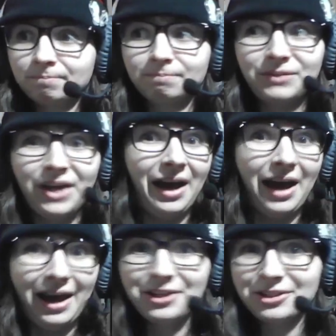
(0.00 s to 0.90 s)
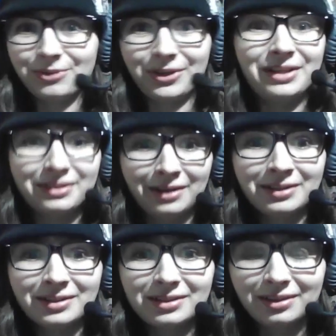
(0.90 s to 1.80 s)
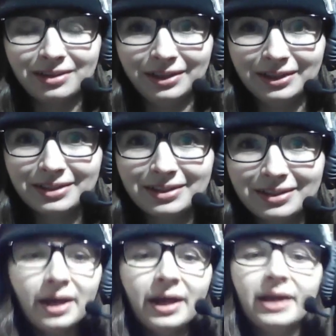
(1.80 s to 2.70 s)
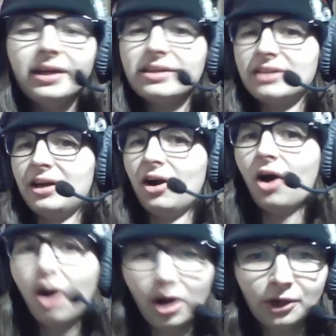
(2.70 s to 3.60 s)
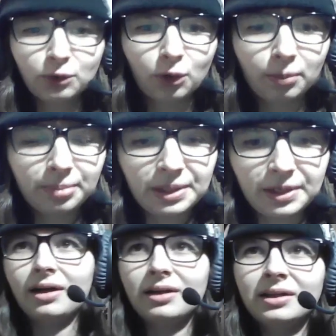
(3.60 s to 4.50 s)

Yeah, I just want to dance to this. It is a hardcore beat.